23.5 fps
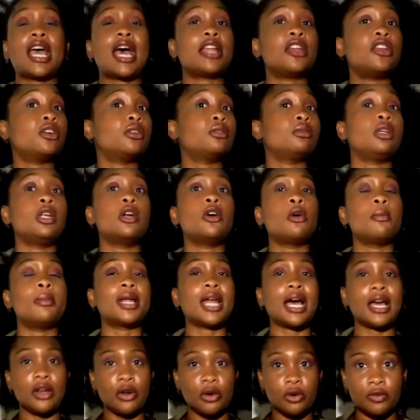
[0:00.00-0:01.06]
I don't know, but
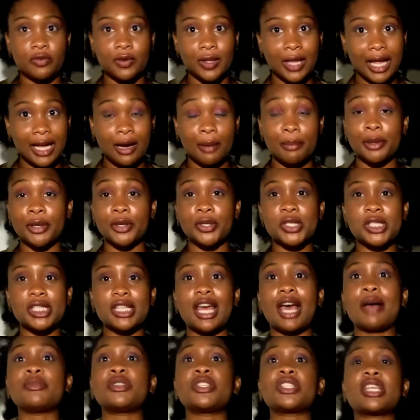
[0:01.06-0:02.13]
I don't feel like a person.
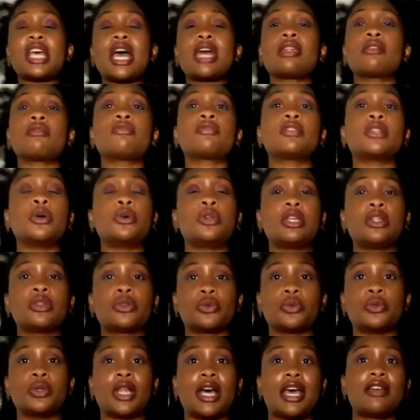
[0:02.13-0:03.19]
I'm just kind of floating
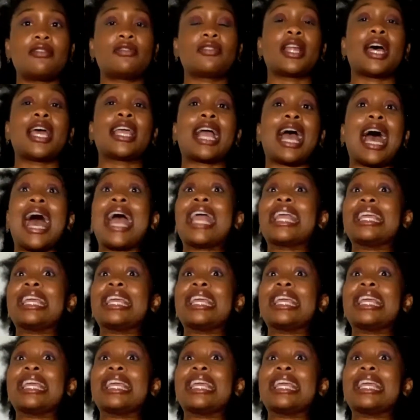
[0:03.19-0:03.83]
through life, like, I